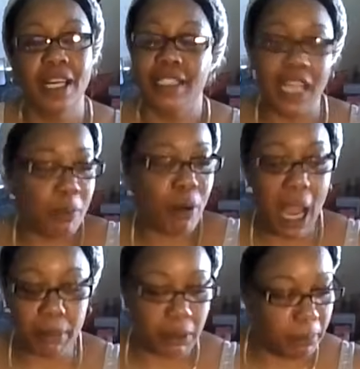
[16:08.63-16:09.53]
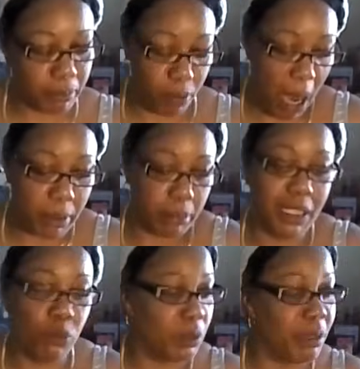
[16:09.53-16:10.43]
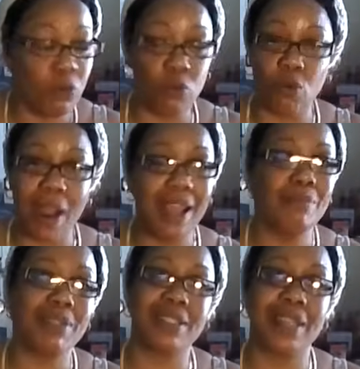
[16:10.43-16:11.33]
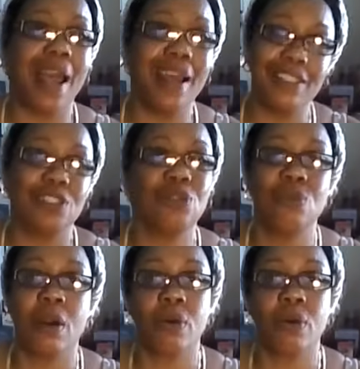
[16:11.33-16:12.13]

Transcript: they probably would be right beside you